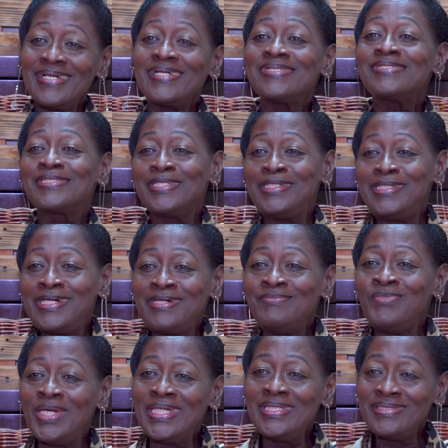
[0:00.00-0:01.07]
A seat
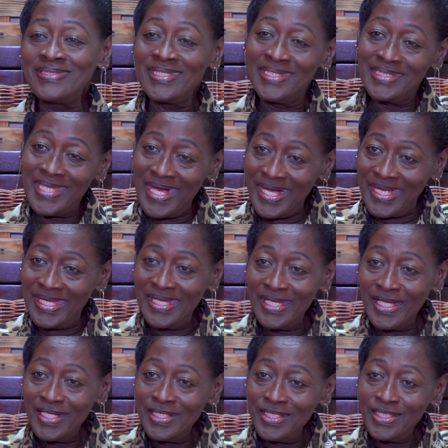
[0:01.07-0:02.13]
in means that
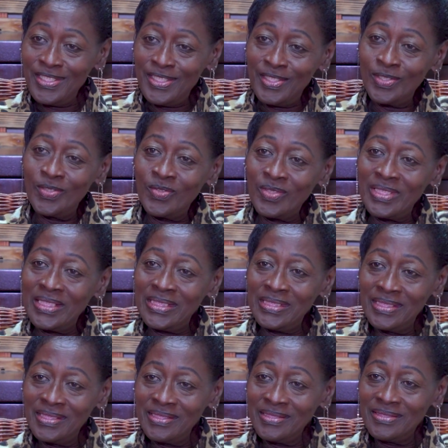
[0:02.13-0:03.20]
you
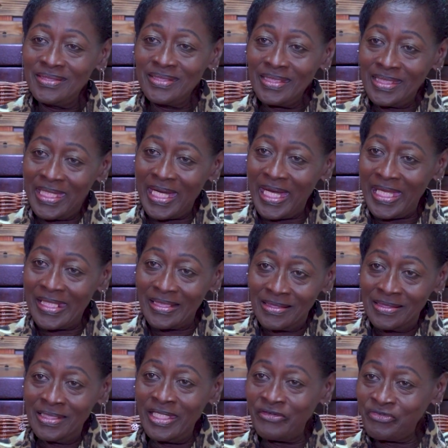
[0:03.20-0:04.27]
would get
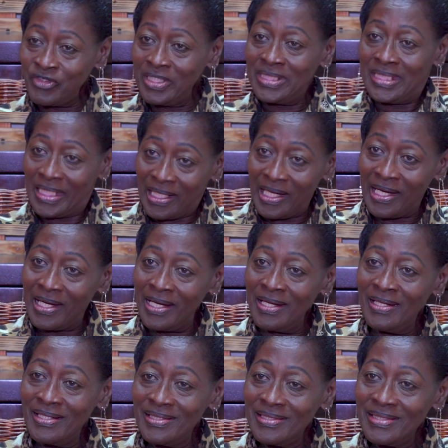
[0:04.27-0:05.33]
a lift in the
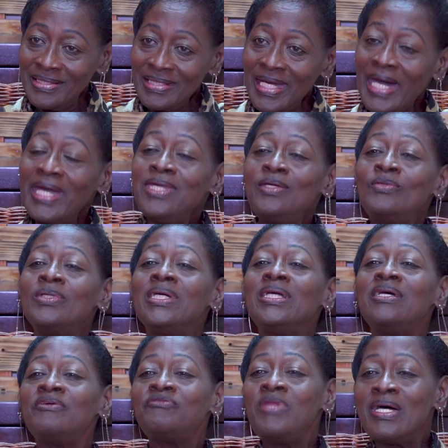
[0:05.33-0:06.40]
car and you would
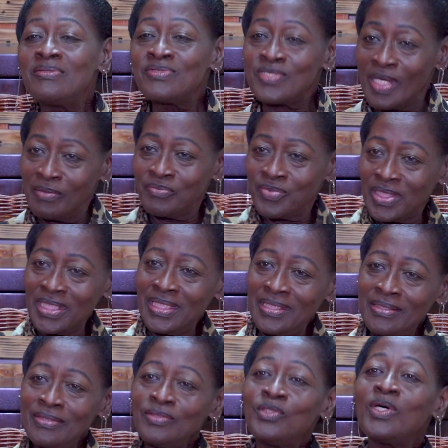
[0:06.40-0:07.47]
give them
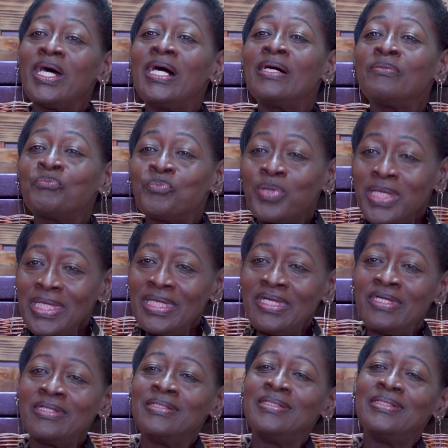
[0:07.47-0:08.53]
something to help
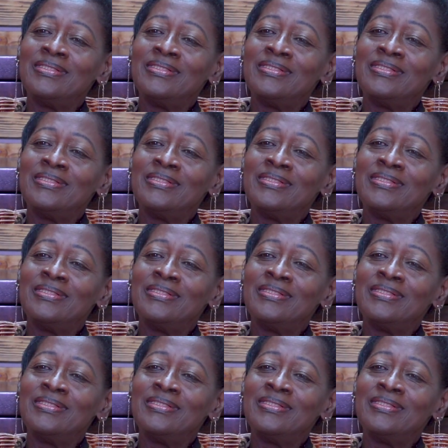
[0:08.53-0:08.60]
pay